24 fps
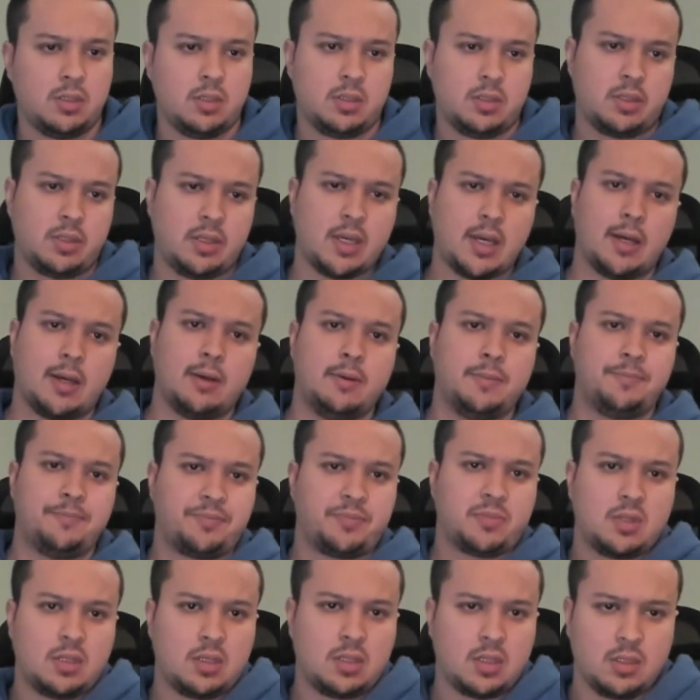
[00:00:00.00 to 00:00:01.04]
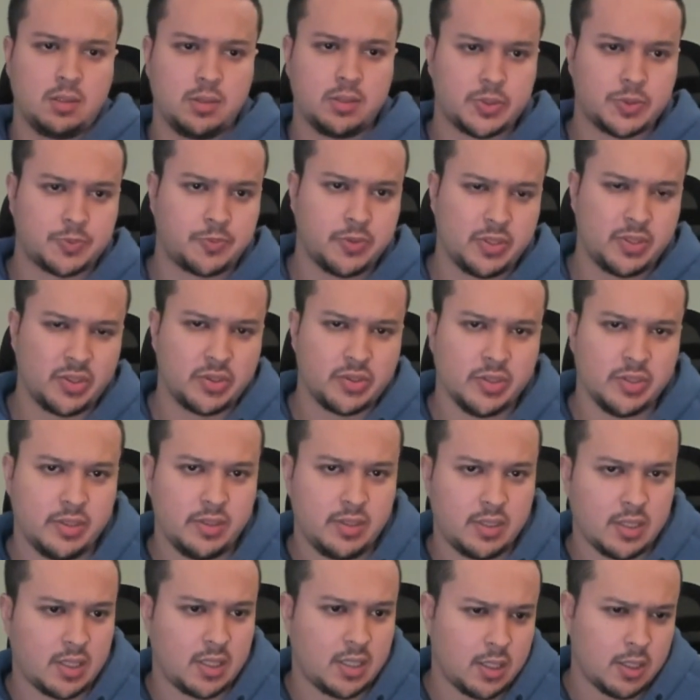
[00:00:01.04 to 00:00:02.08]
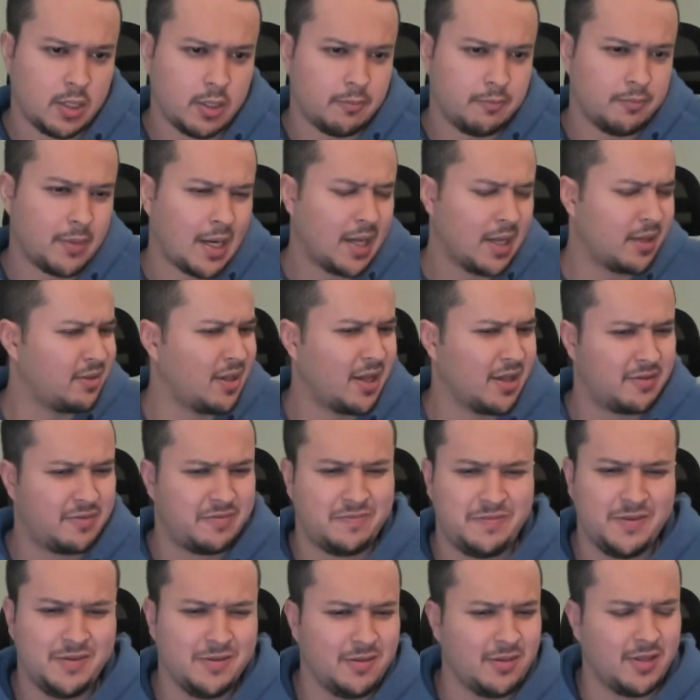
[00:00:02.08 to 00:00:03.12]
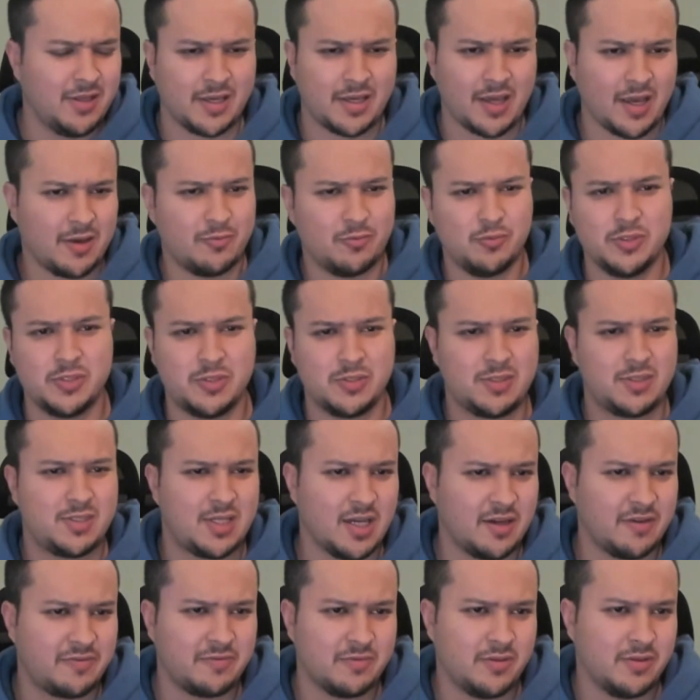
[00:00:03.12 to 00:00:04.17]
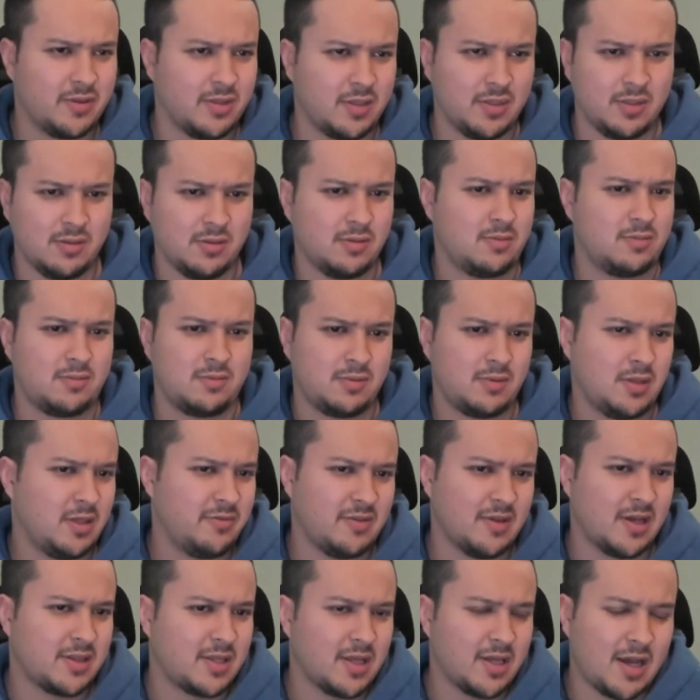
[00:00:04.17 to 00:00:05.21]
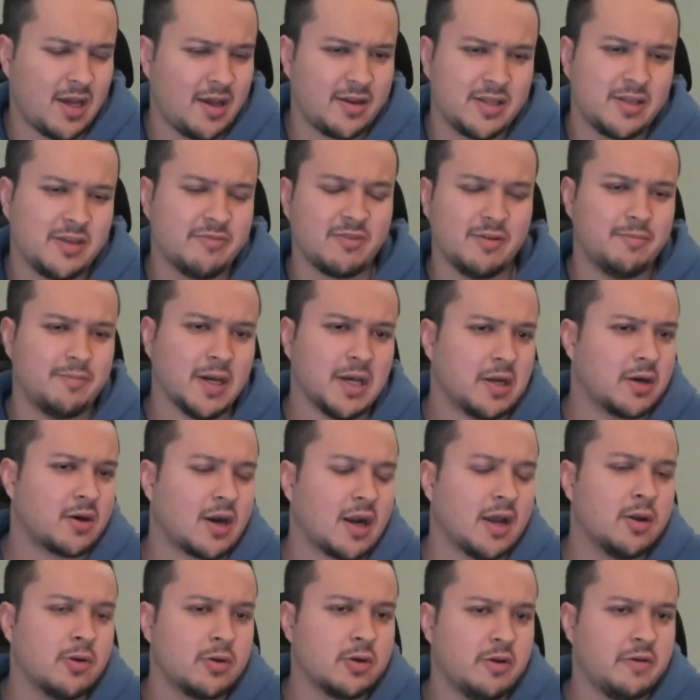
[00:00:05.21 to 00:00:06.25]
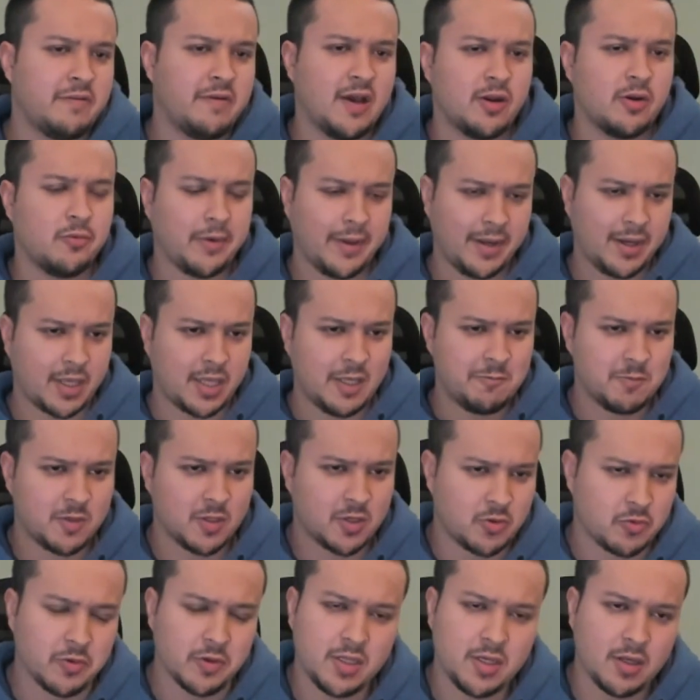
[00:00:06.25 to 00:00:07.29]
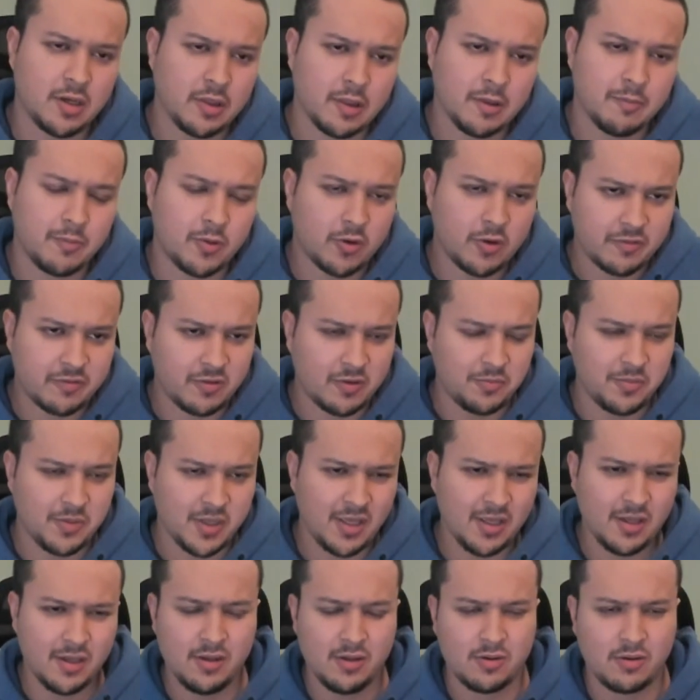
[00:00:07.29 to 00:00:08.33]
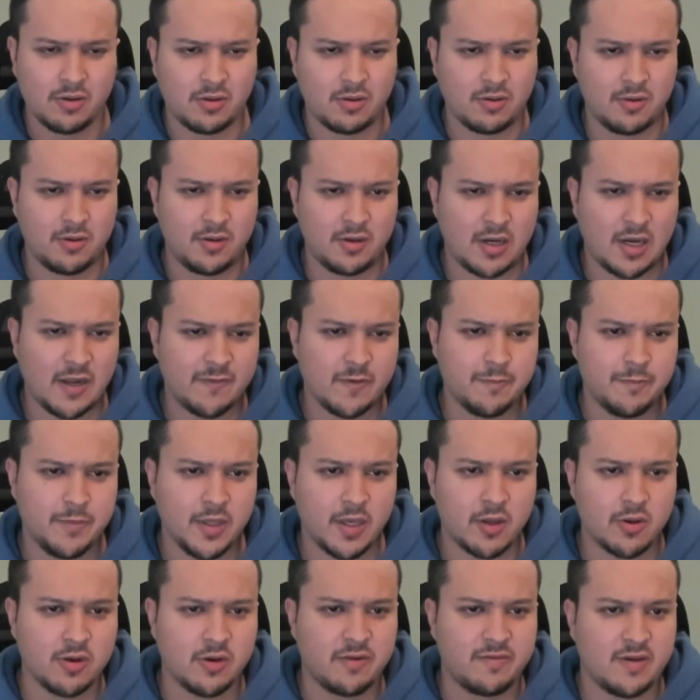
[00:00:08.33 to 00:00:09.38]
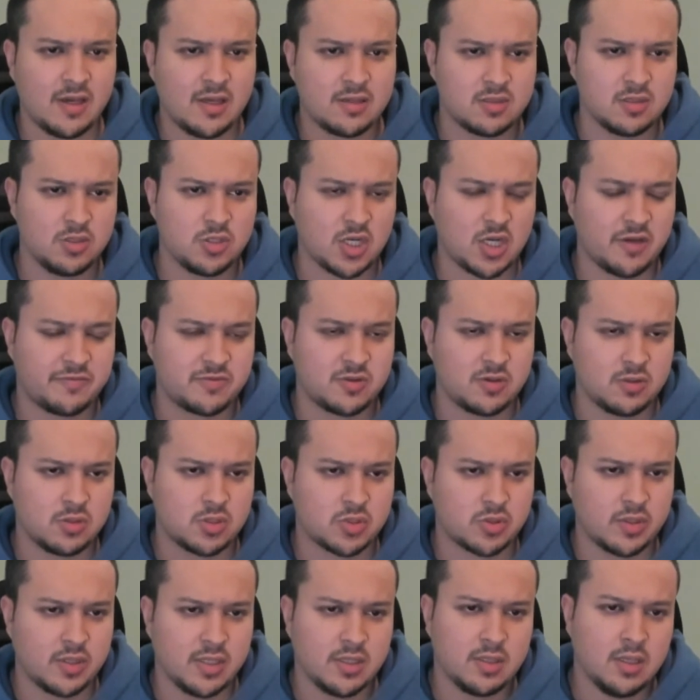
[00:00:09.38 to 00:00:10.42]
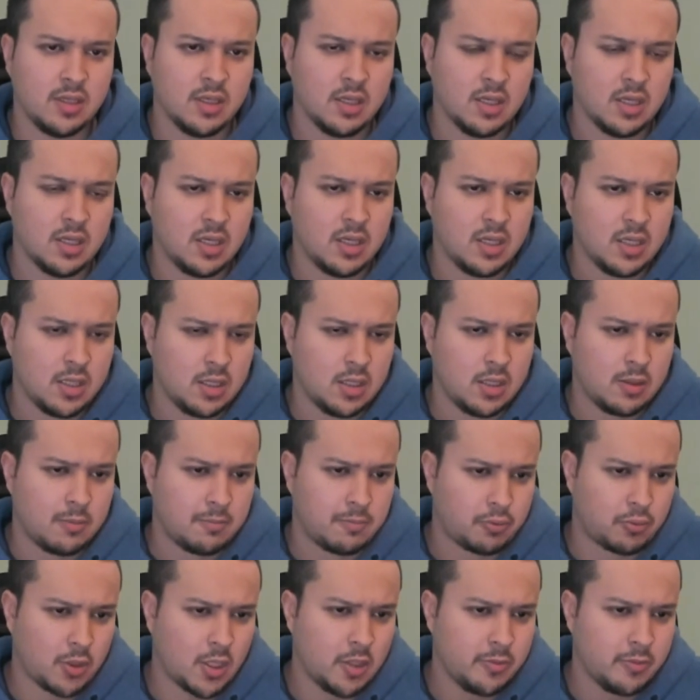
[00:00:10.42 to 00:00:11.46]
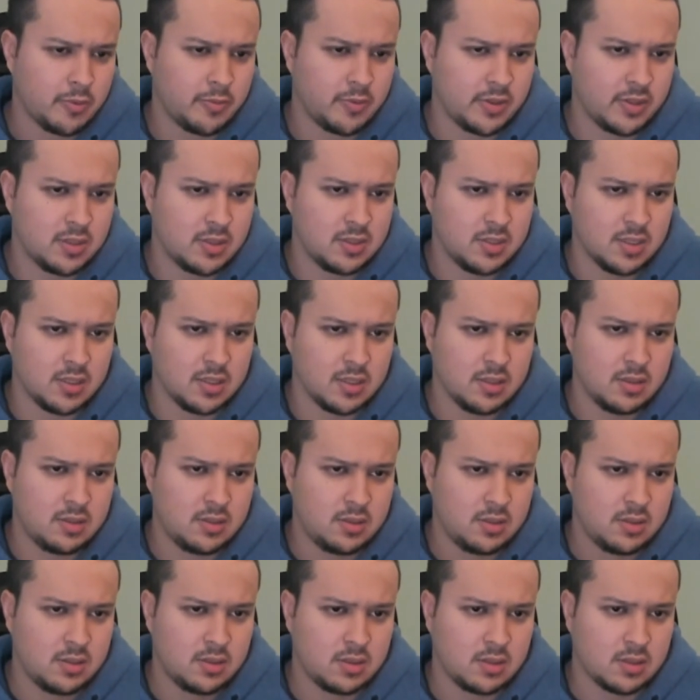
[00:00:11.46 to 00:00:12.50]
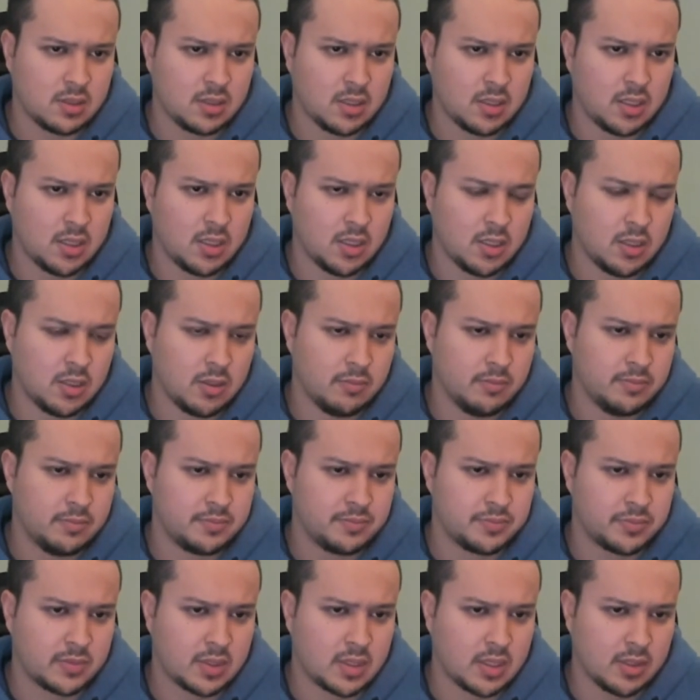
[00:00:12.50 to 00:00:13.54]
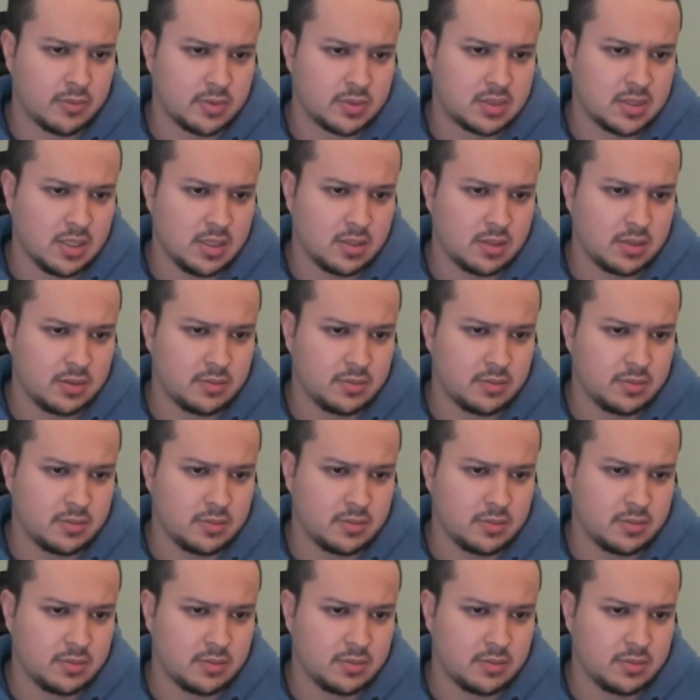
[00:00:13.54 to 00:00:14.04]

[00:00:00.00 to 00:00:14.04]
Yeah, it looks pretty good. I feel like I was definitely I had even better. I don't know if I had a way to keep the queen on the board for me or have a bigger advantage after the trade. Probably did. Okay, we'll take.